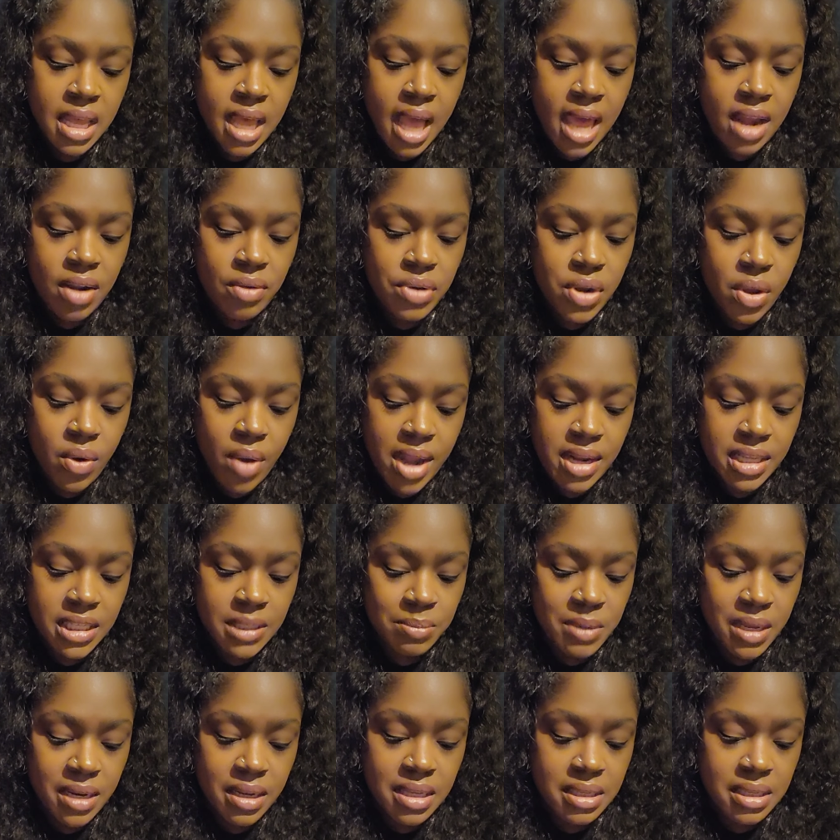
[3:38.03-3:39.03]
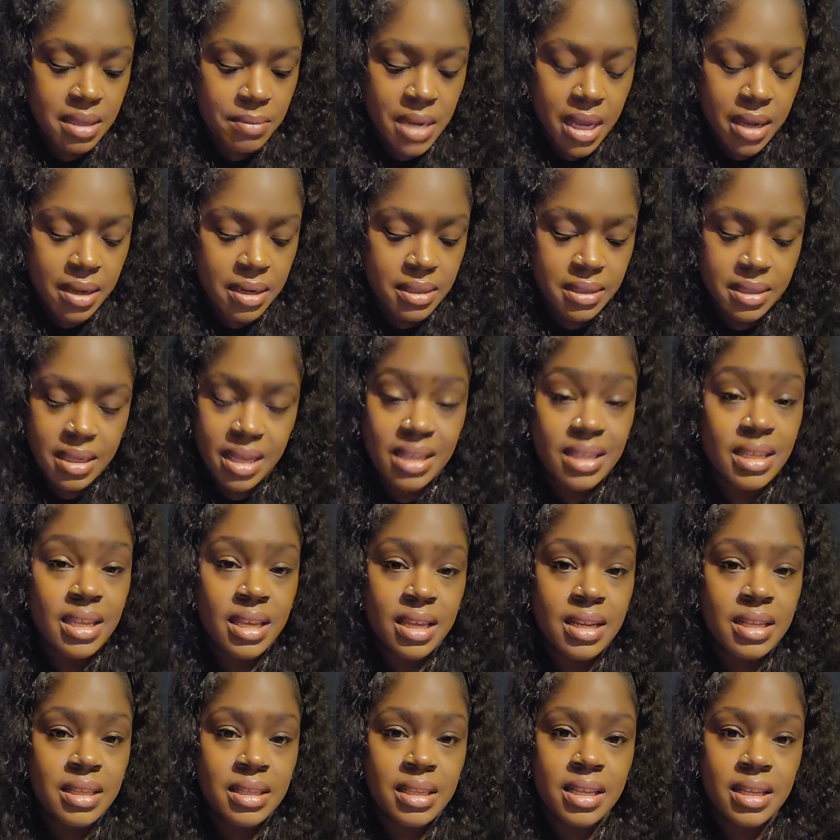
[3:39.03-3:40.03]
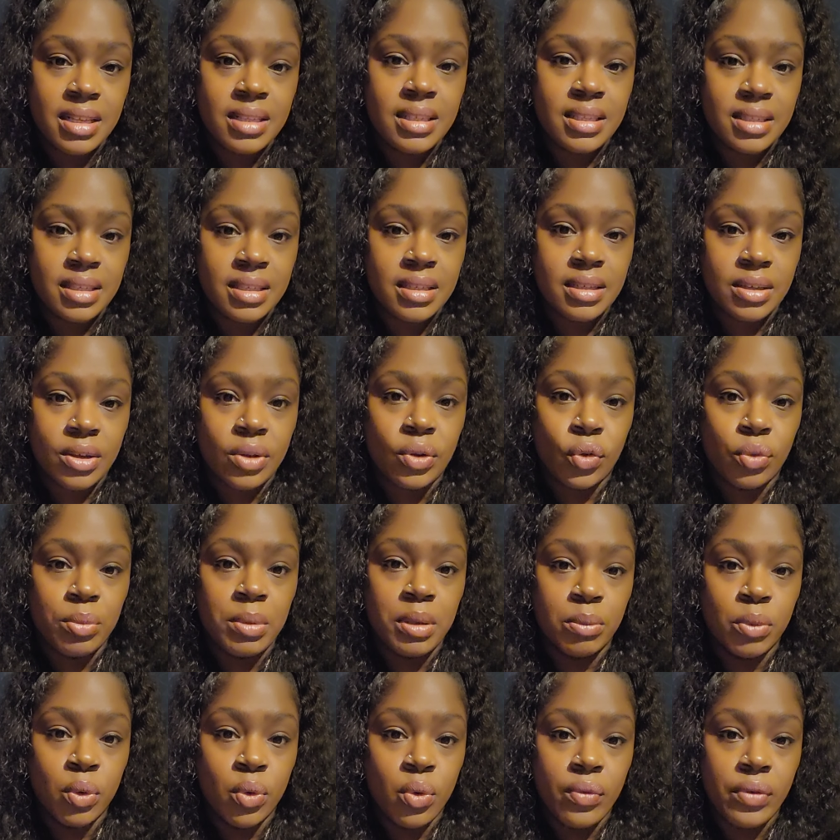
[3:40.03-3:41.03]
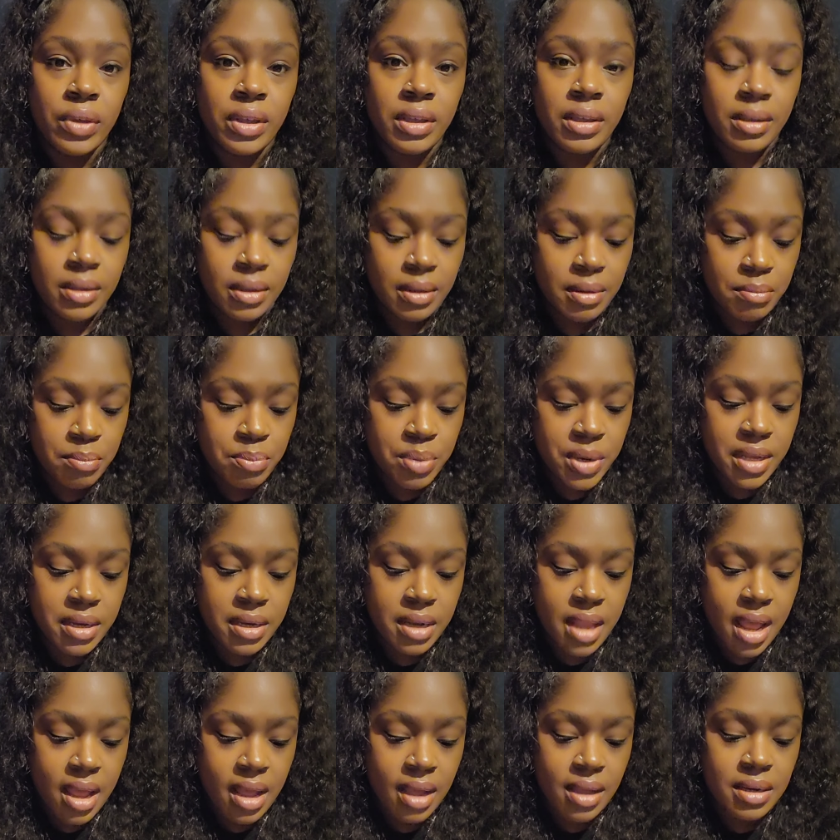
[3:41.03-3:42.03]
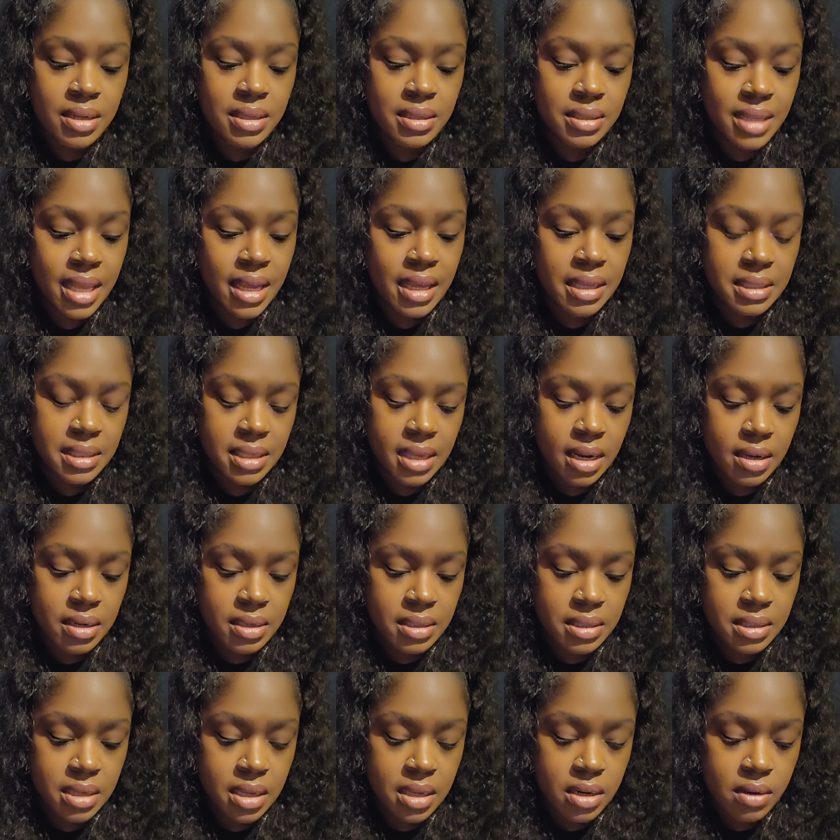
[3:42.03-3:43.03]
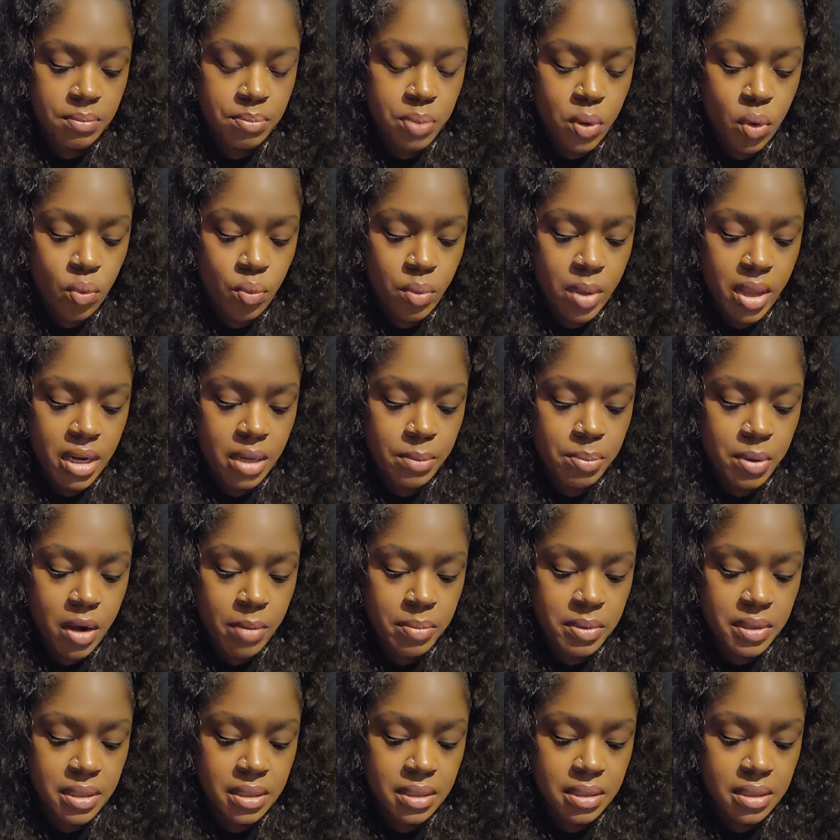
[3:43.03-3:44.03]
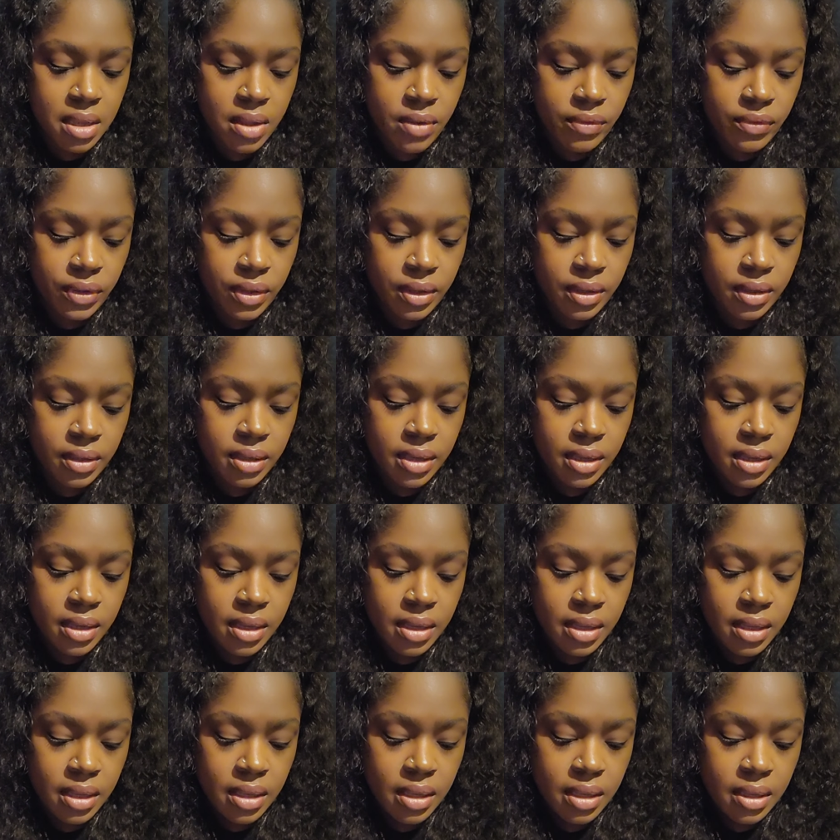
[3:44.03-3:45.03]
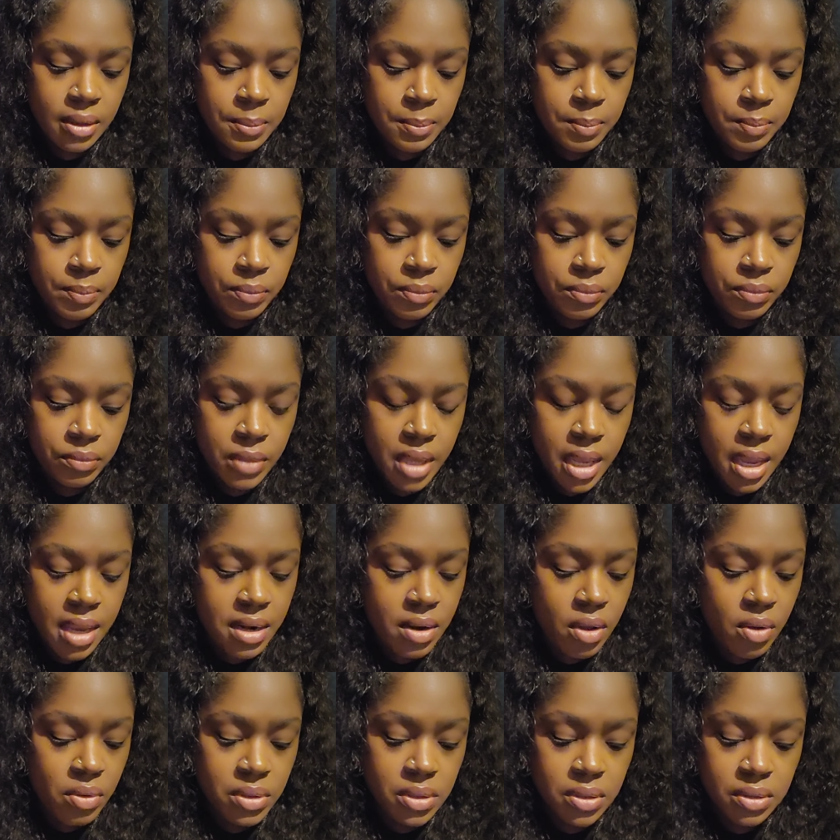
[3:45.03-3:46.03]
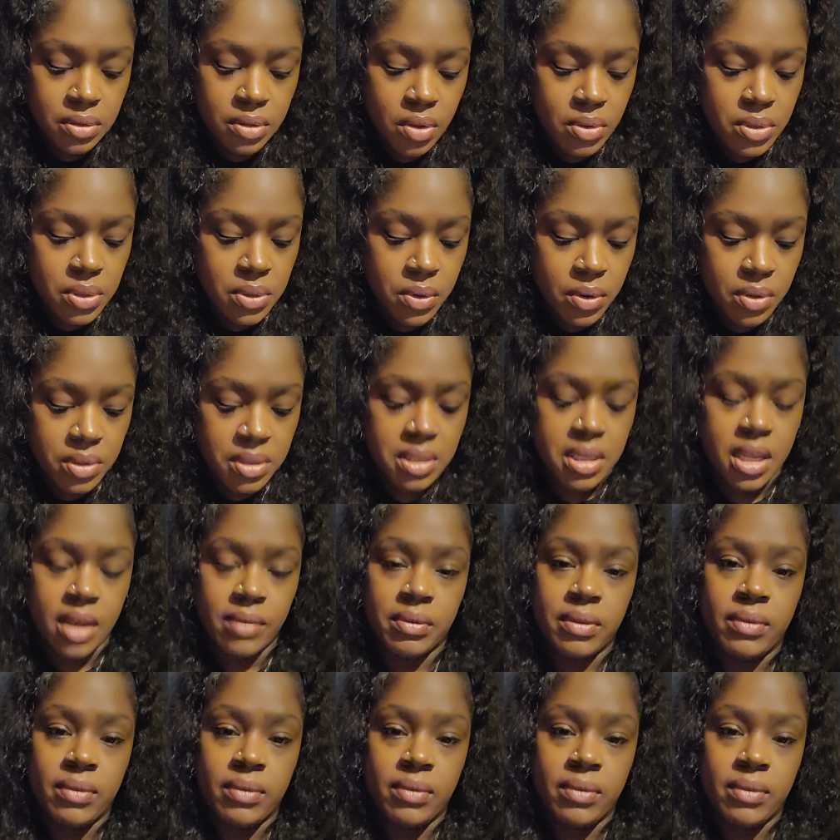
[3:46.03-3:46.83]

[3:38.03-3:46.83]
I don't know how to explain it because I'm not gonna say it, it. It's a gloomy movie, but I like I said, I understand the poetic purposes of it. And those those girls definitely